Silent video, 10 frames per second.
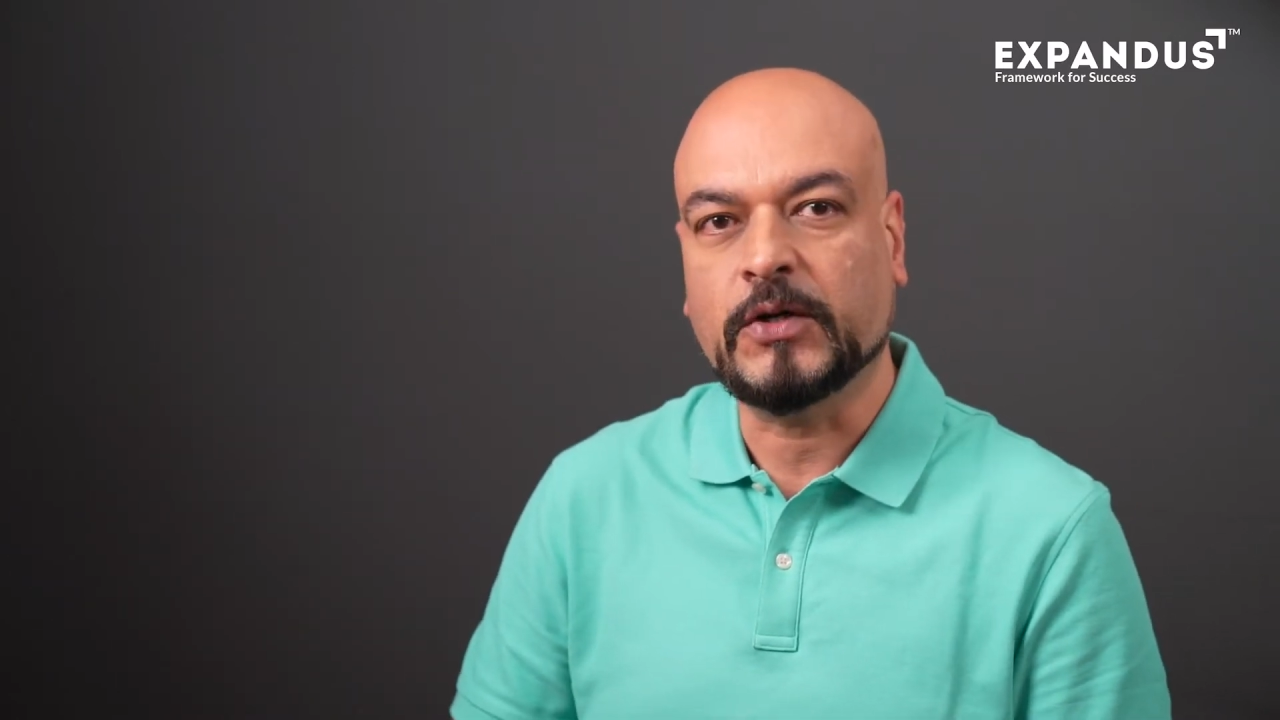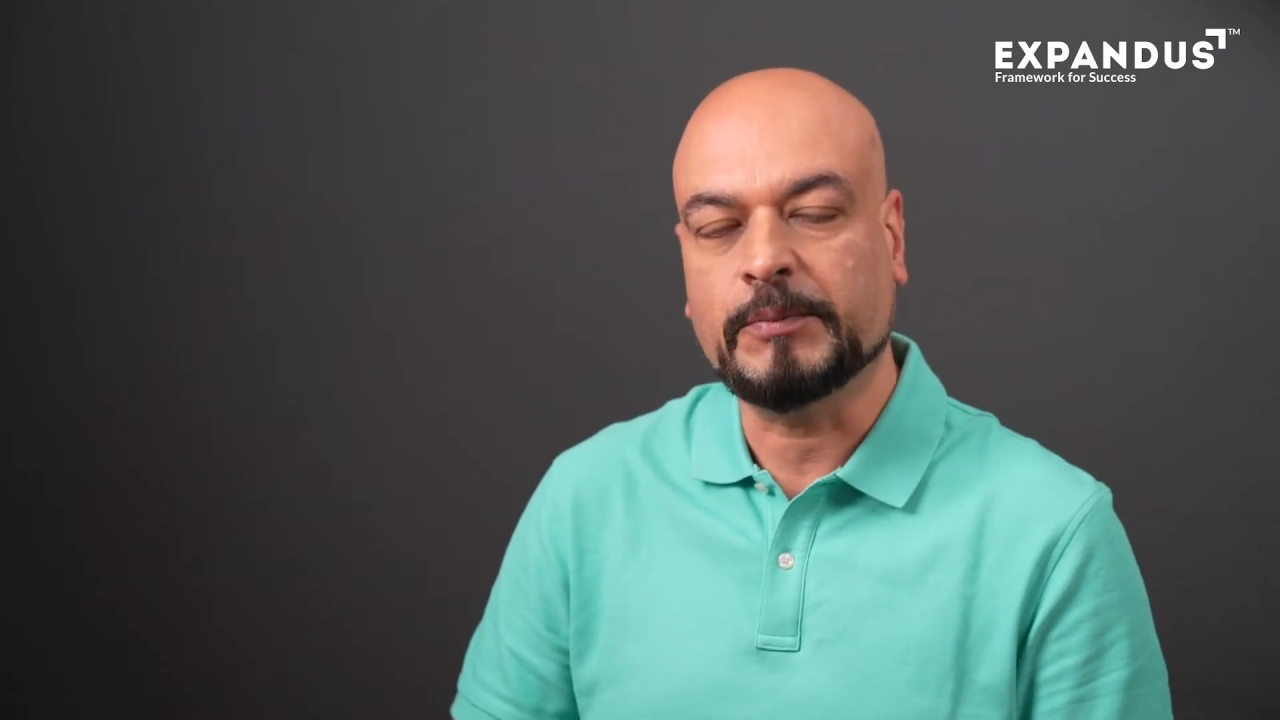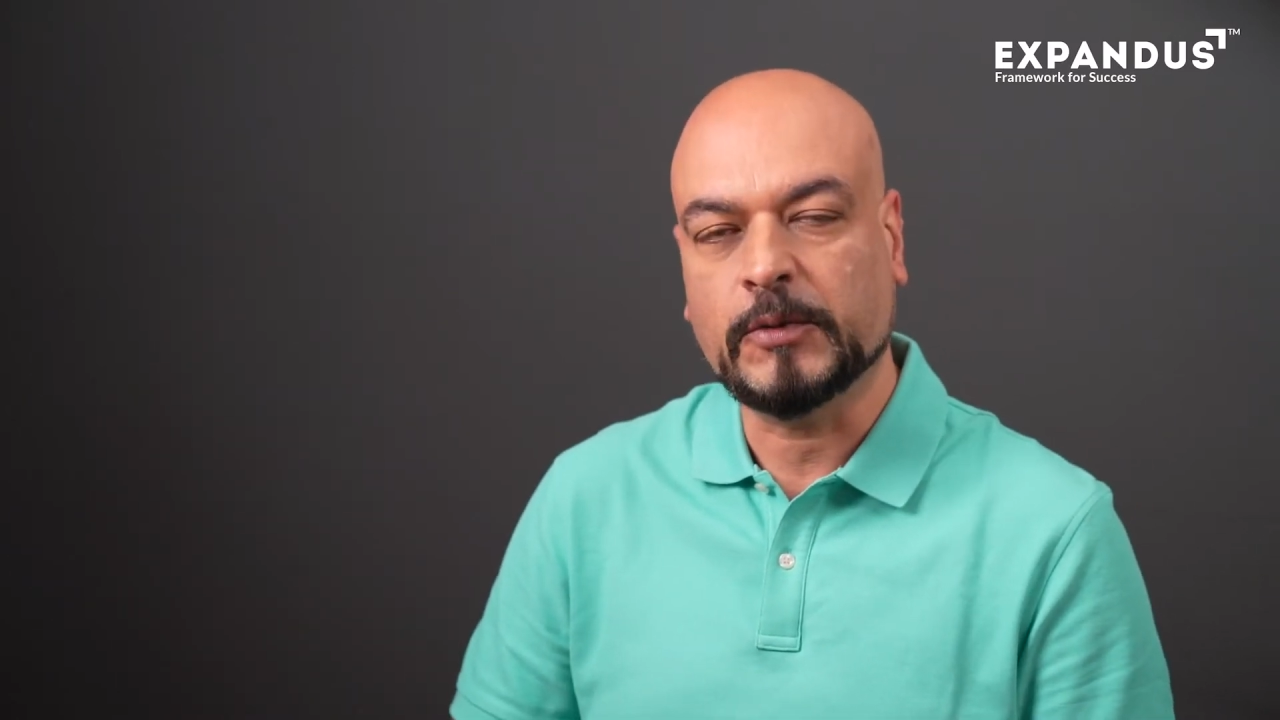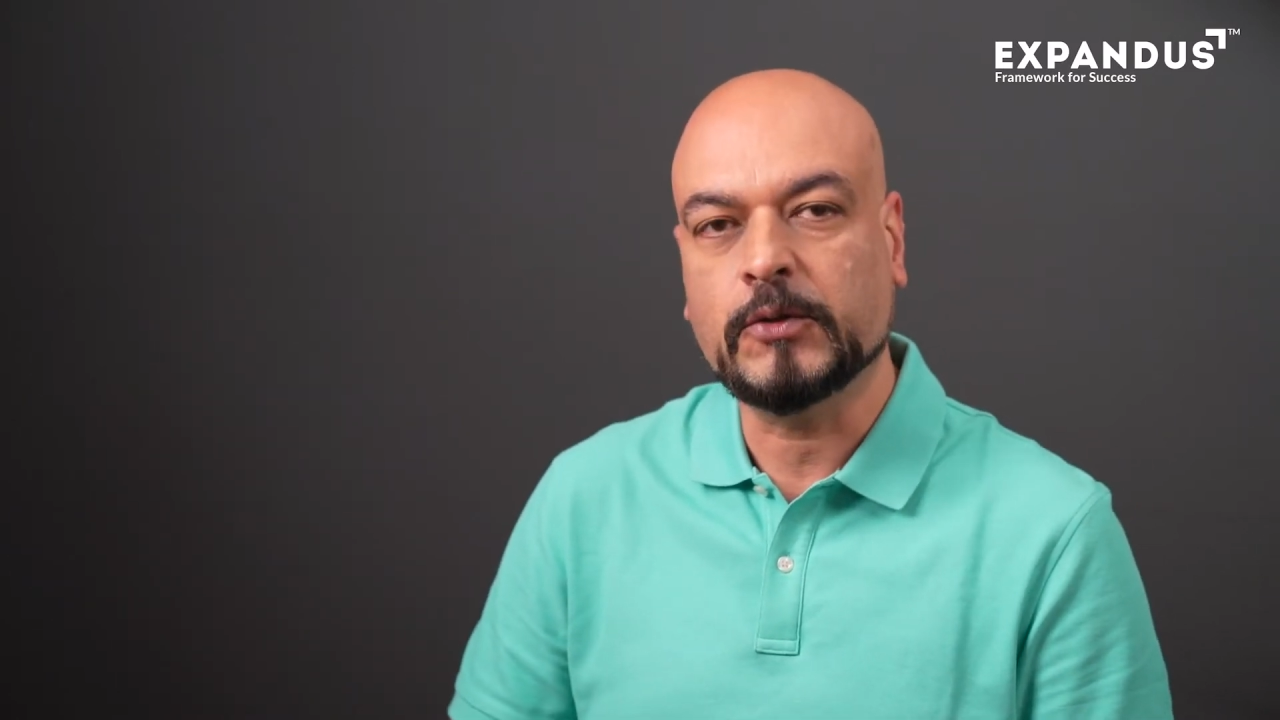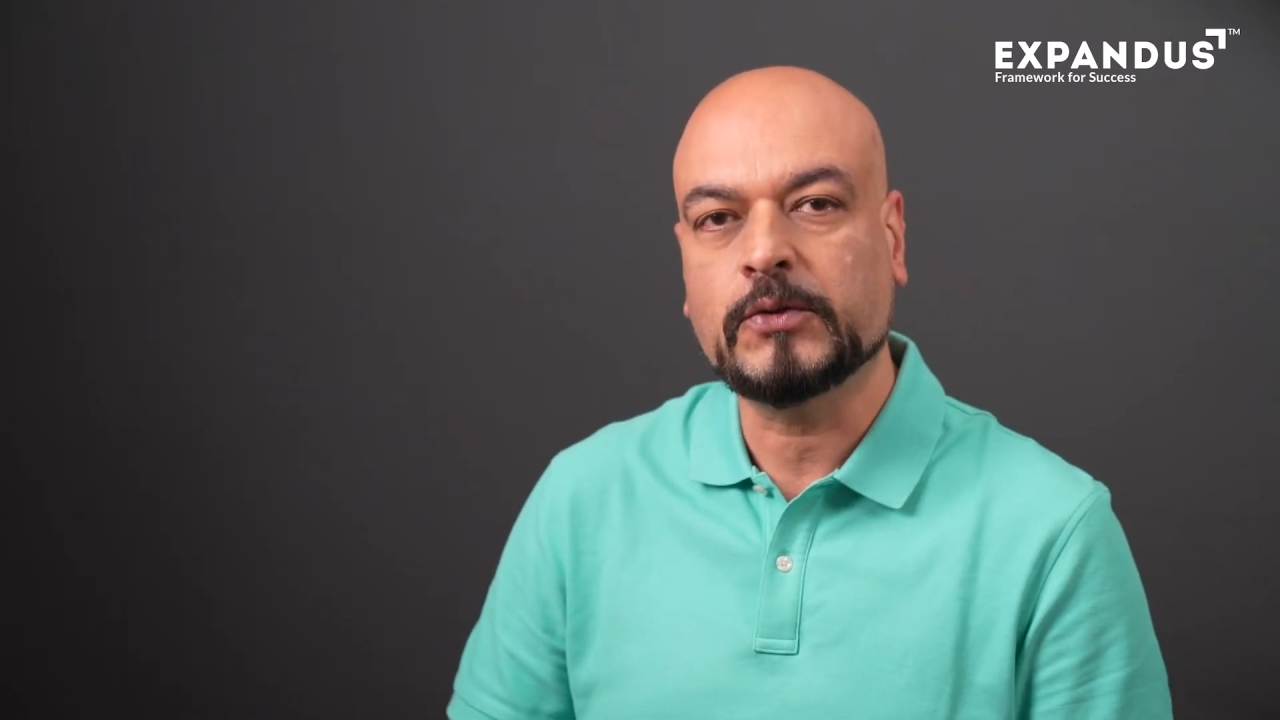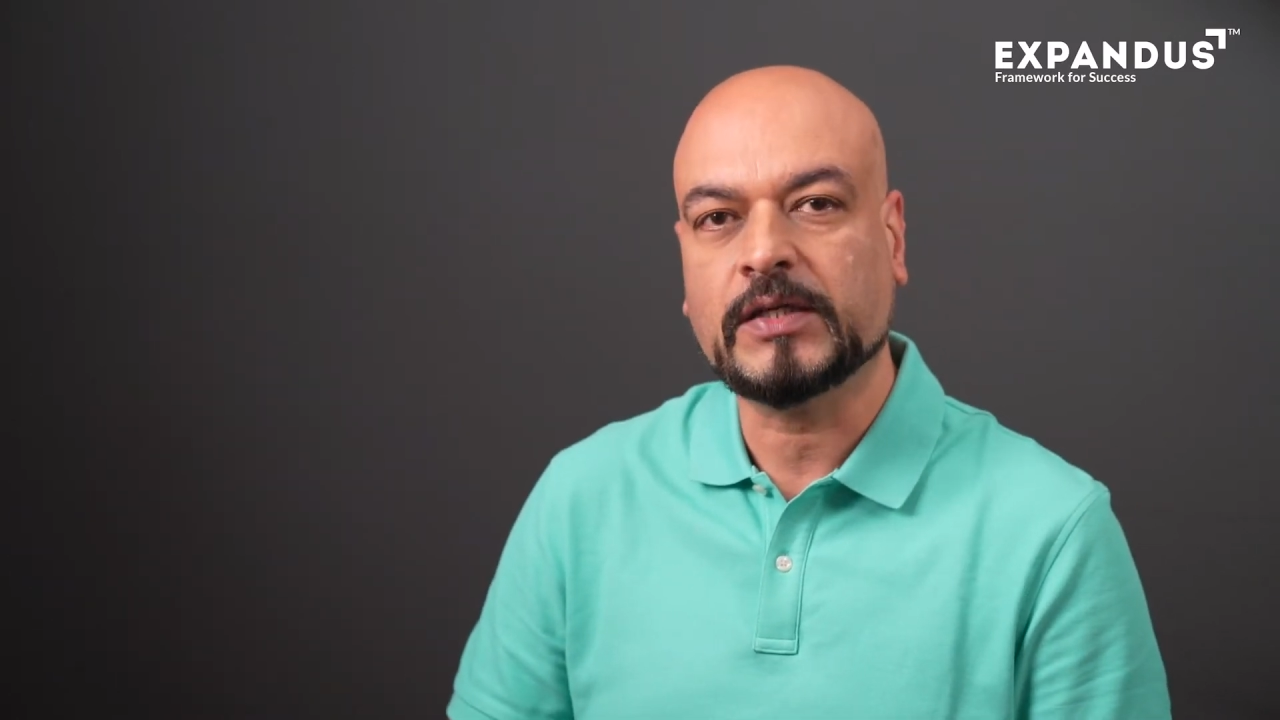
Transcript: I'm going to